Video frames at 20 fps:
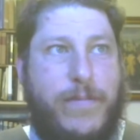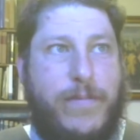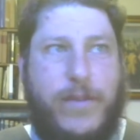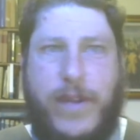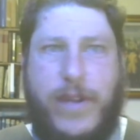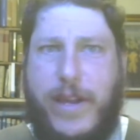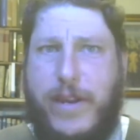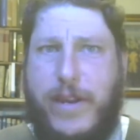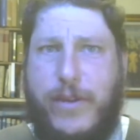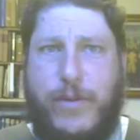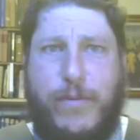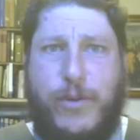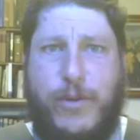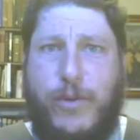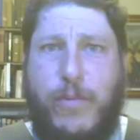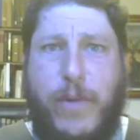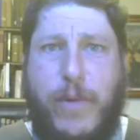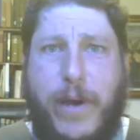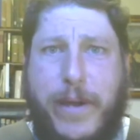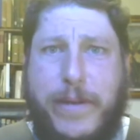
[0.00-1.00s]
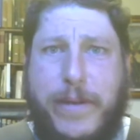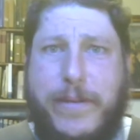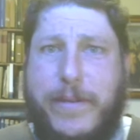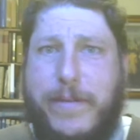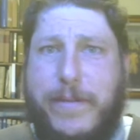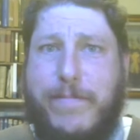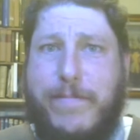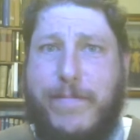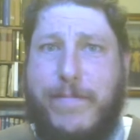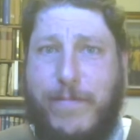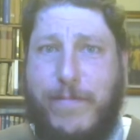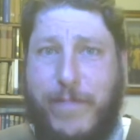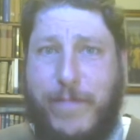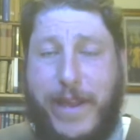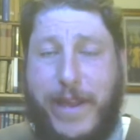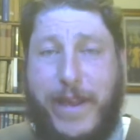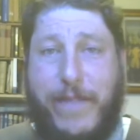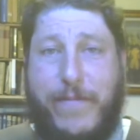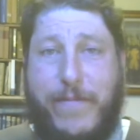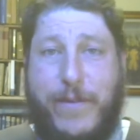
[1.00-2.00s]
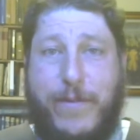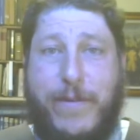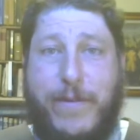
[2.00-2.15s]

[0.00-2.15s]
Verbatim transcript: to kind of do what you want and what have you.